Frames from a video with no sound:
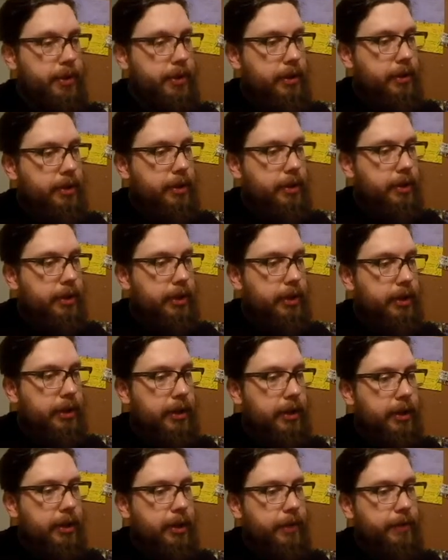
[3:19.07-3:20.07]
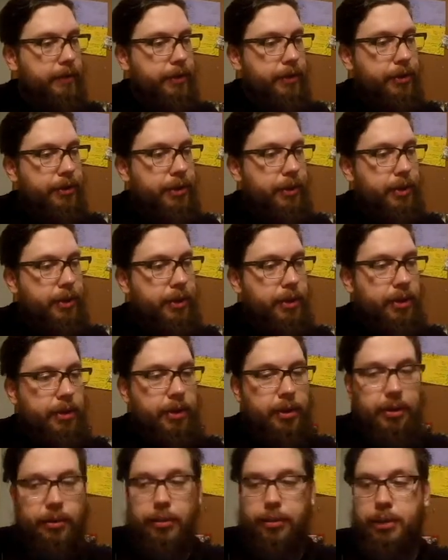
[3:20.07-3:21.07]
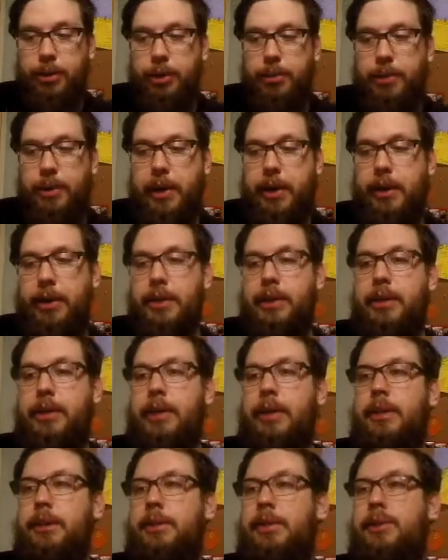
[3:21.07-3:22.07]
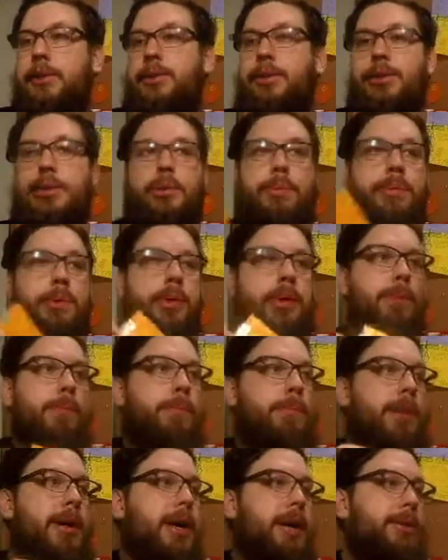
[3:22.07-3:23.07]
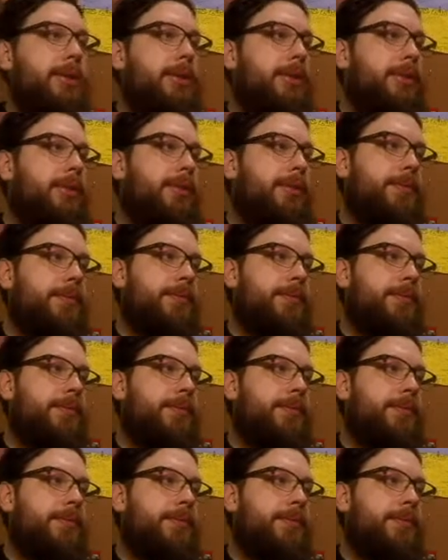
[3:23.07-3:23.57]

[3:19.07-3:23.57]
let's see here, the orange pack contains a soup powder.